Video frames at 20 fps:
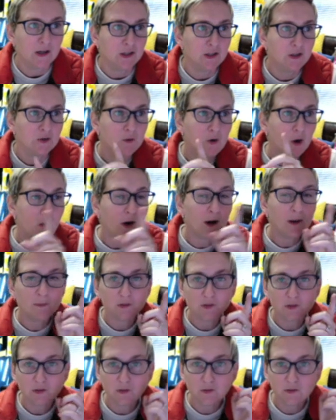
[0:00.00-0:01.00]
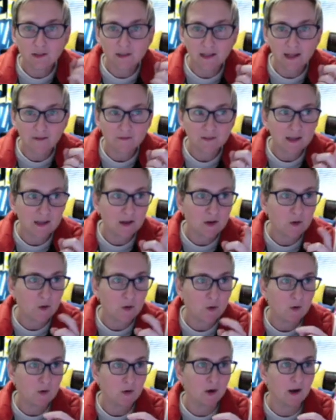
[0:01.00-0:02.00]
You go up to the left hand
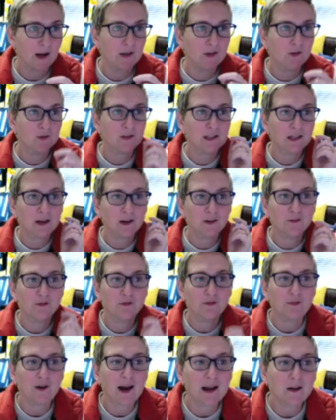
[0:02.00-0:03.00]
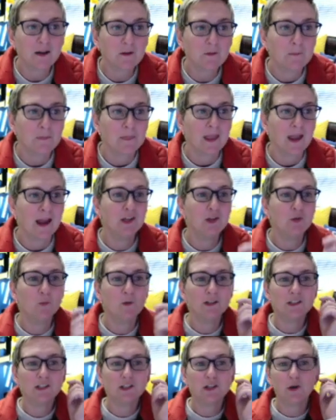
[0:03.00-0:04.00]
corner and you click on File, and you
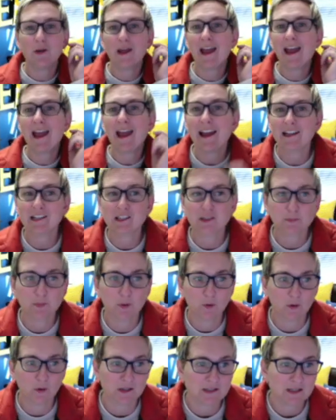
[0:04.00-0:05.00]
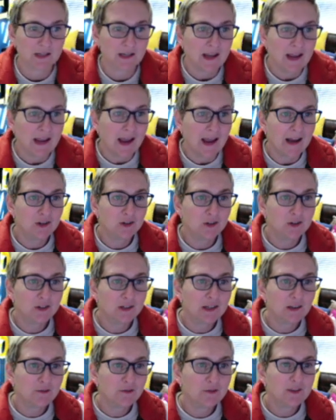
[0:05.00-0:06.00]
want to go to Export, and you're
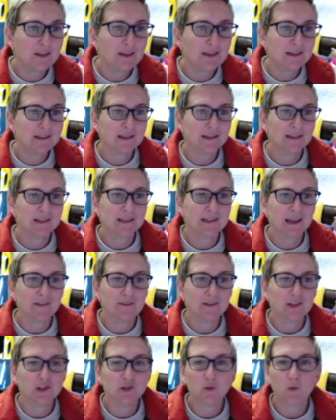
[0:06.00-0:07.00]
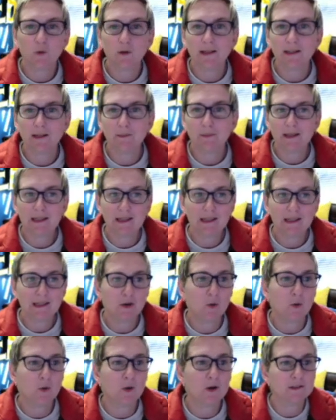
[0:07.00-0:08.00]
looking for this 720p
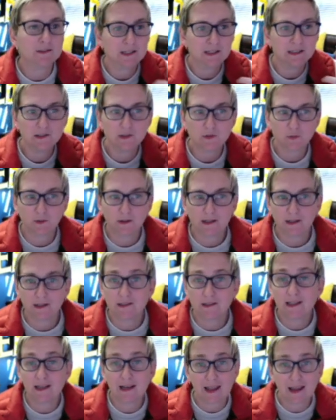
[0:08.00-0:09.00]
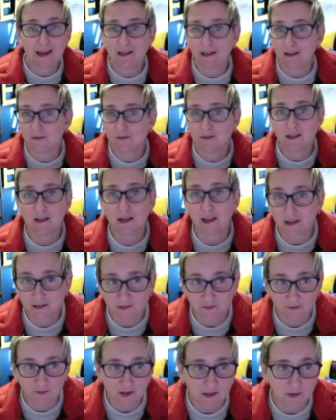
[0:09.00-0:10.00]
or 1080 if 1080
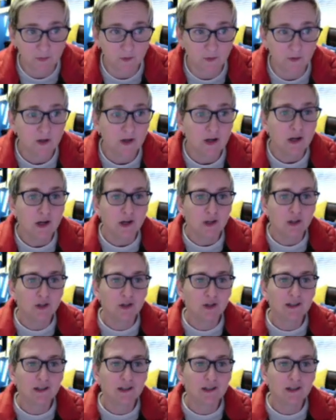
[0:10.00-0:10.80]
is available. You're